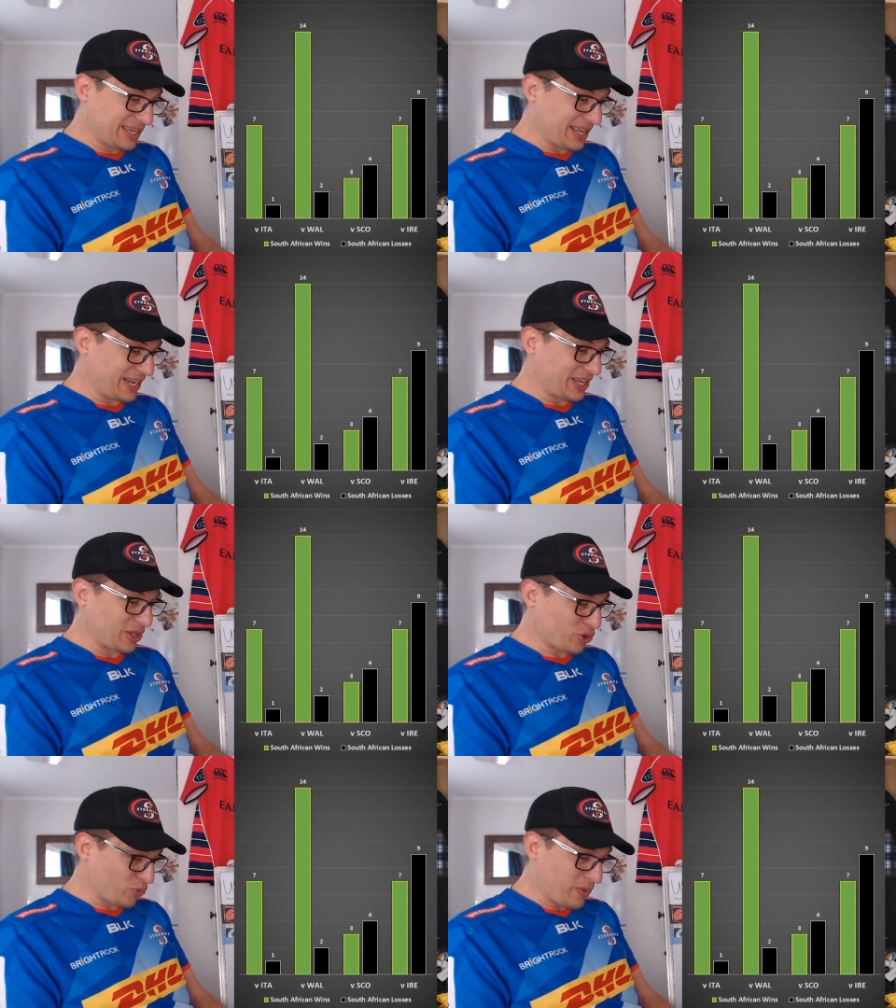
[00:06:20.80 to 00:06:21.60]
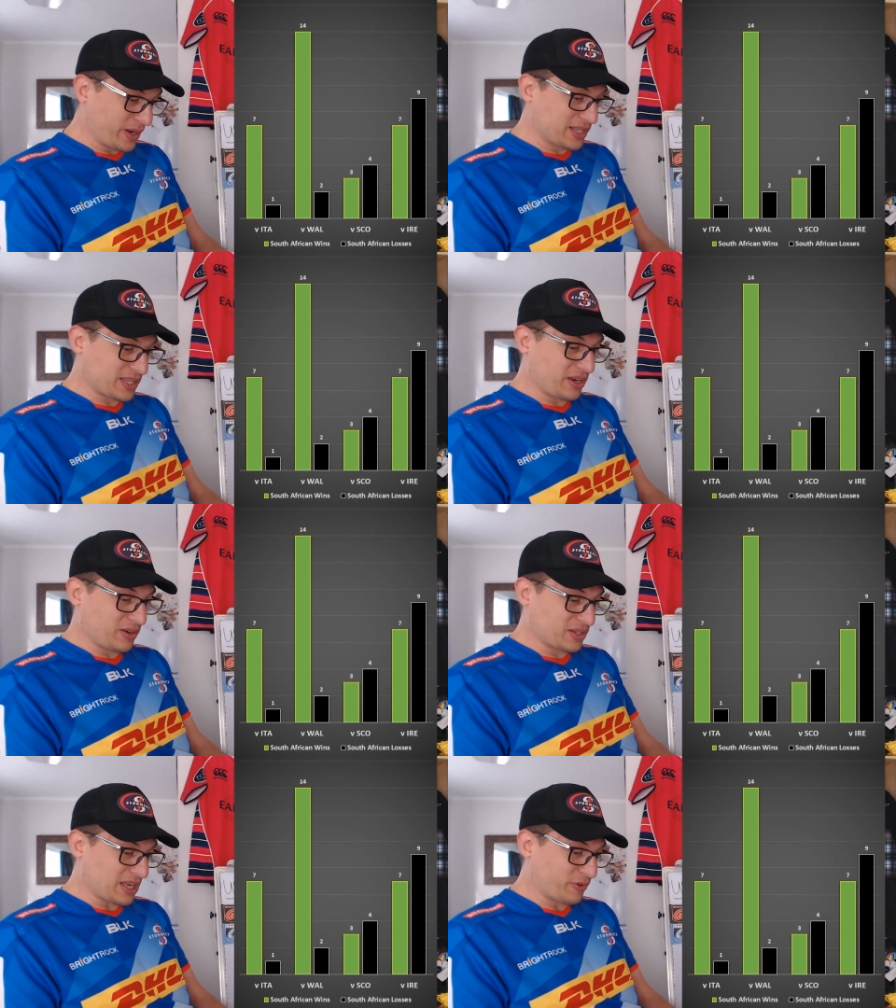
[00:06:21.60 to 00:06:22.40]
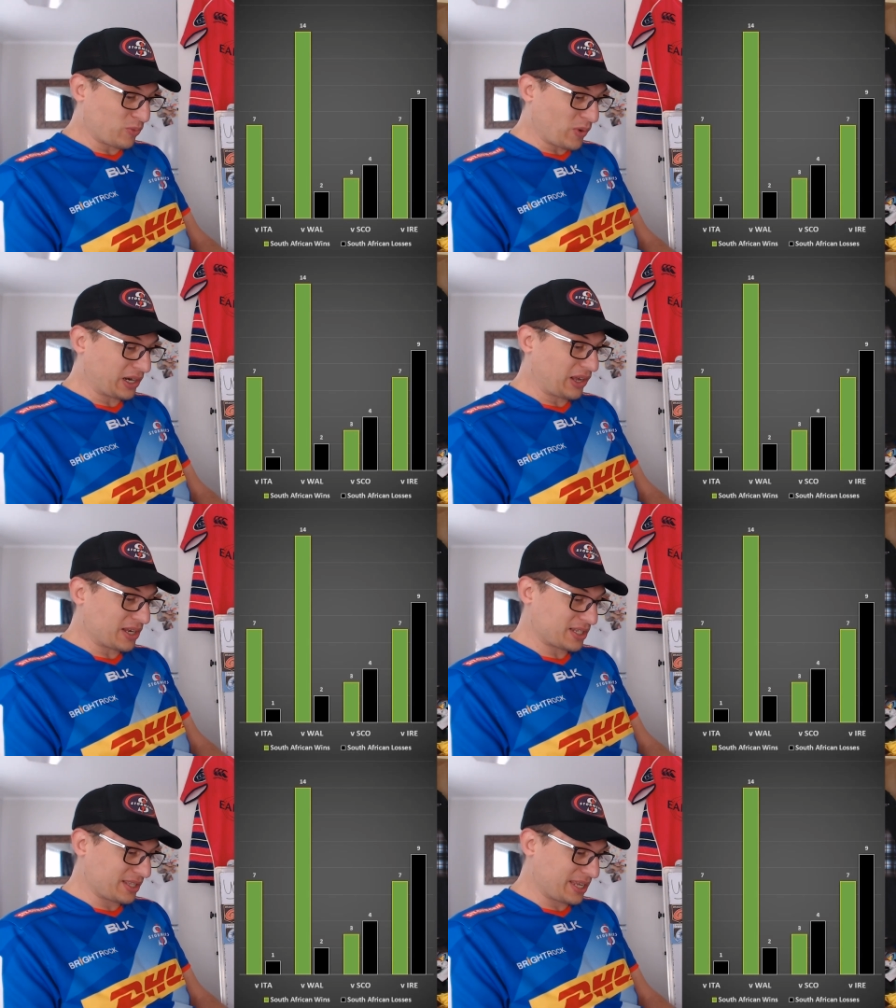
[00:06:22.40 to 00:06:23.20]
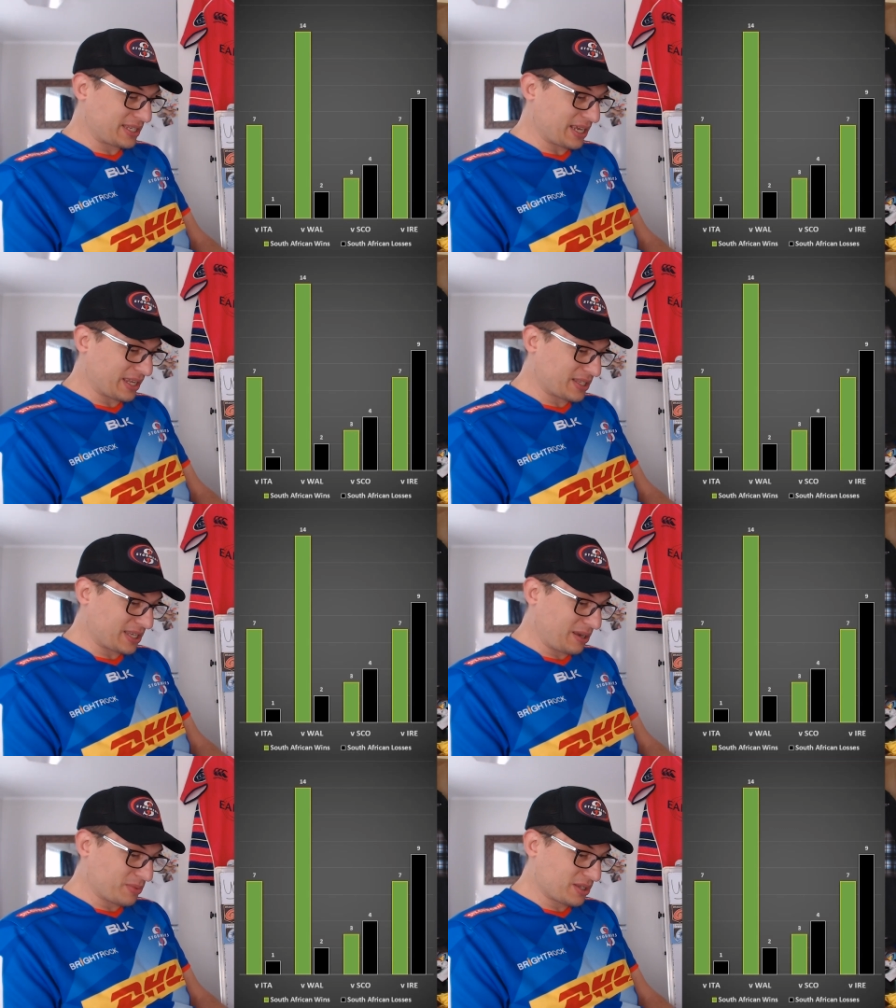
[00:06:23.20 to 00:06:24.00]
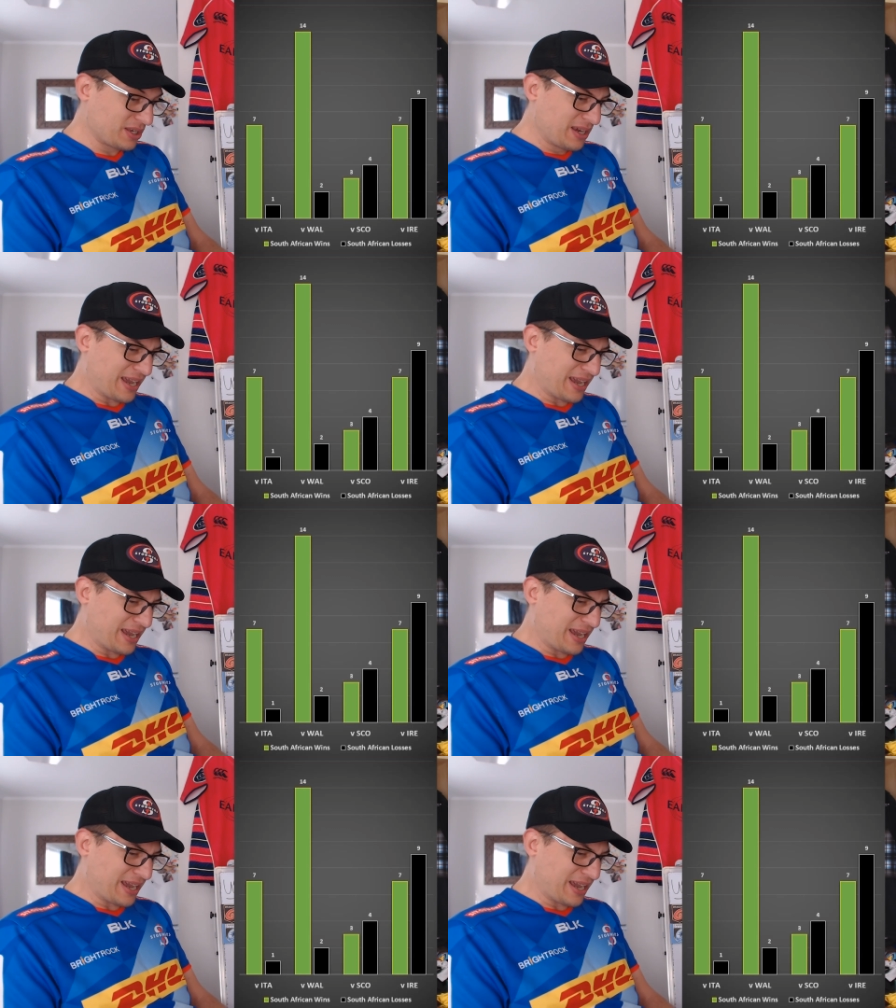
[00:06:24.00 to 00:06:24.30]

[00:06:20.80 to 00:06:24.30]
getting 3 wins. They only suffered one loss to the Italian teams.